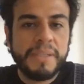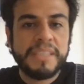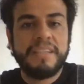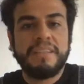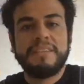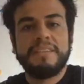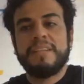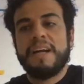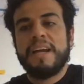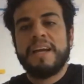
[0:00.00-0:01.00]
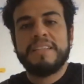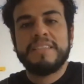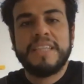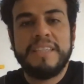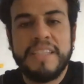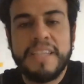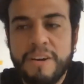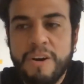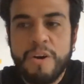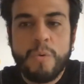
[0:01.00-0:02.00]
And then I had this idea,
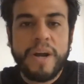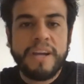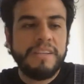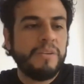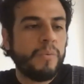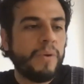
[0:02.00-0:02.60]
oh, why